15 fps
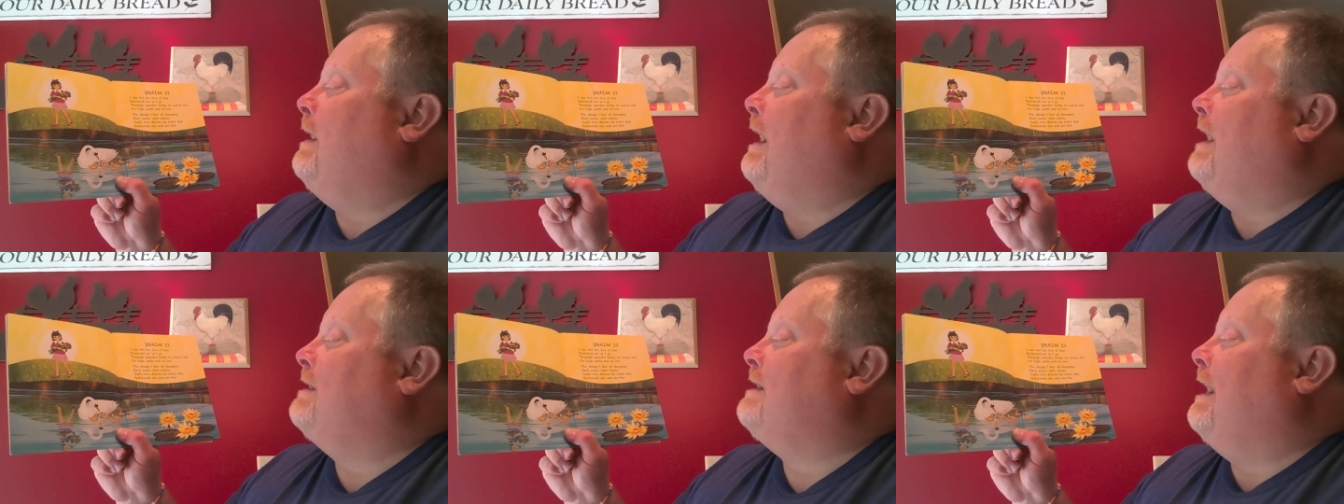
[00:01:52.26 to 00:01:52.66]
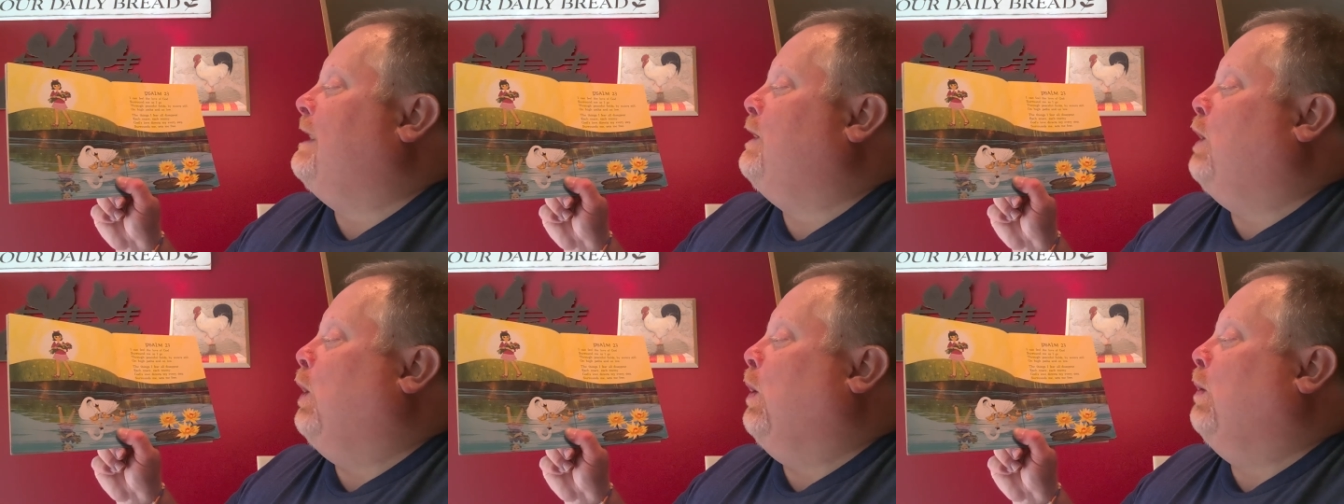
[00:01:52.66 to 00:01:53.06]
me as I
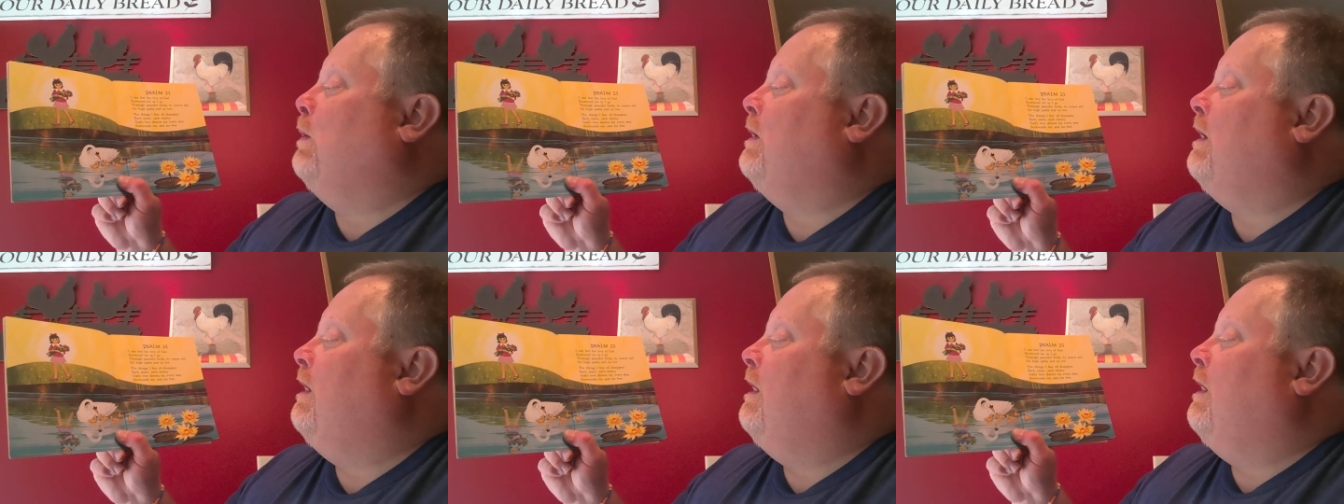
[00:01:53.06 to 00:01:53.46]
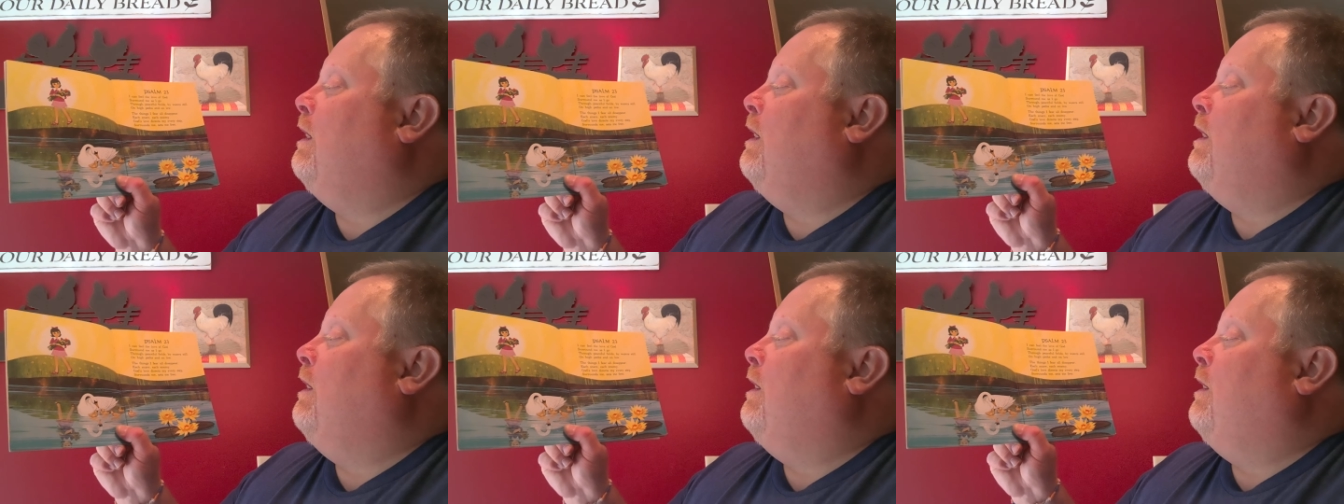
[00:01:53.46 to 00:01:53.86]
go
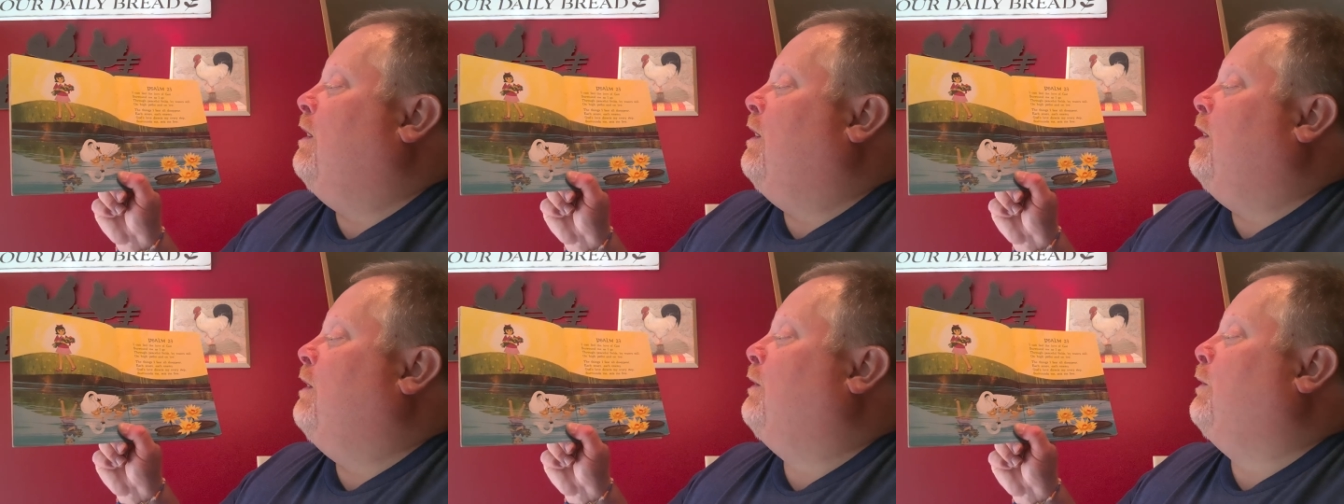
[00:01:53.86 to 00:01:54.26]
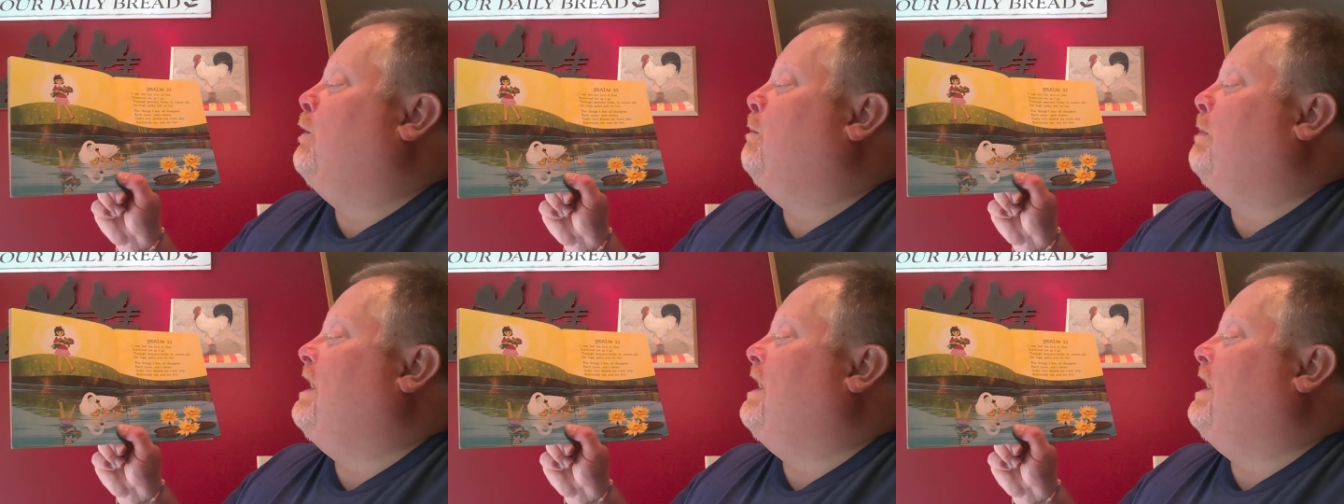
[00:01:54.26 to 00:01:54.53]
through